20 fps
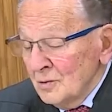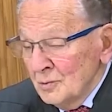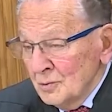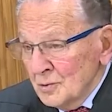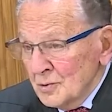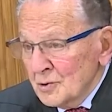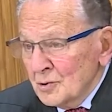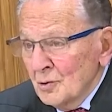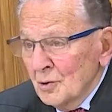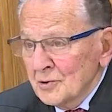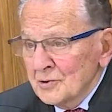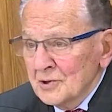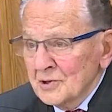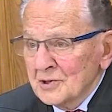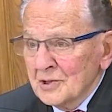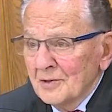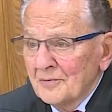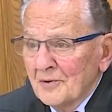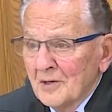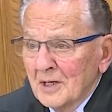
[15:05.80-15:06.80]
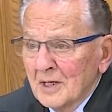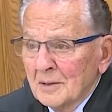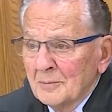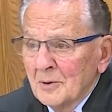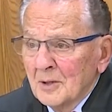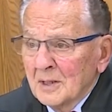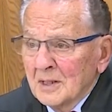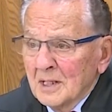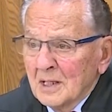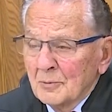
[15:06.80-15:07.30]
you just cost yourself a lot of
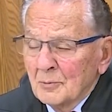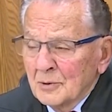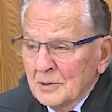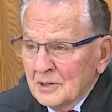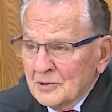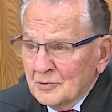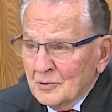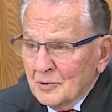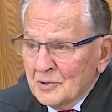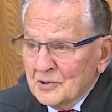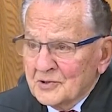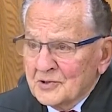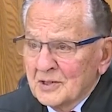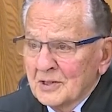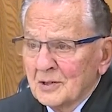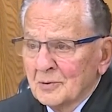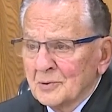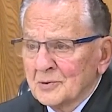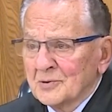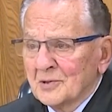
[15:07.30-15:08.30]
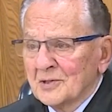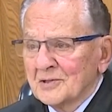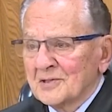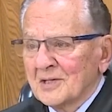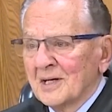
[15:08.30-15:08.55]
money. Anyone that's going to see you is going to